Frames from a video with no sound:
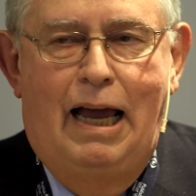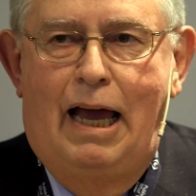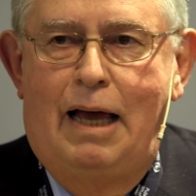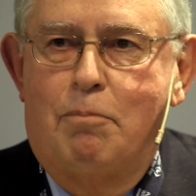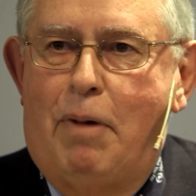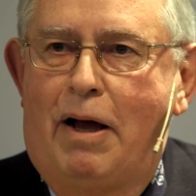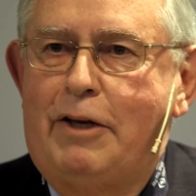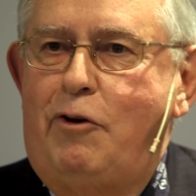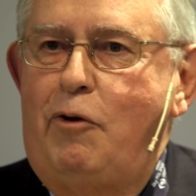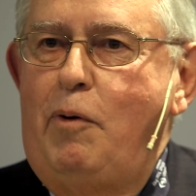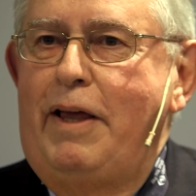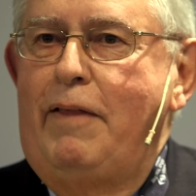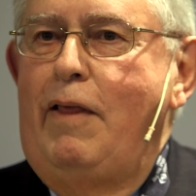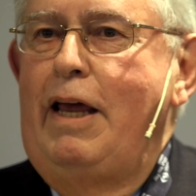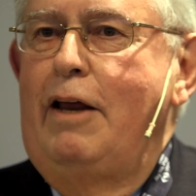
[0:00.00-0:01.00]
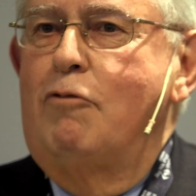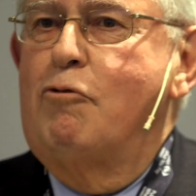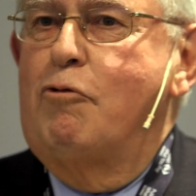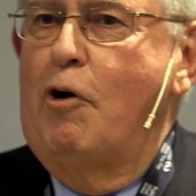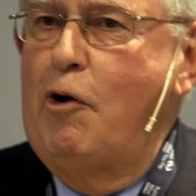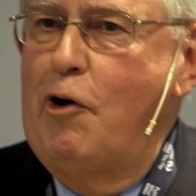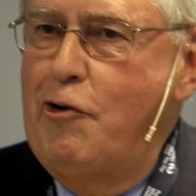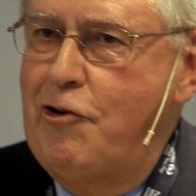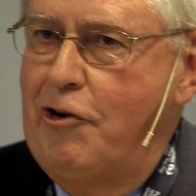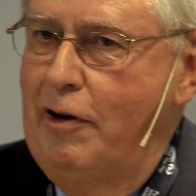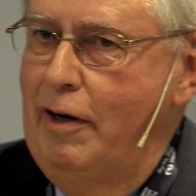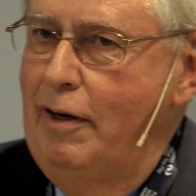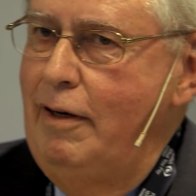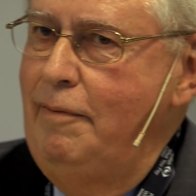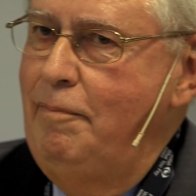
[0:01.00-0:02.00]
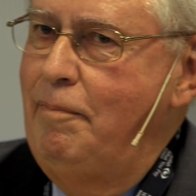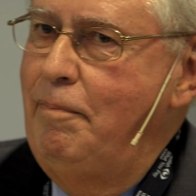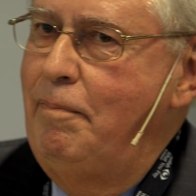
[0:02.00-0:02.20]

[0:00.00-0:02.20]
And by doing the inversion,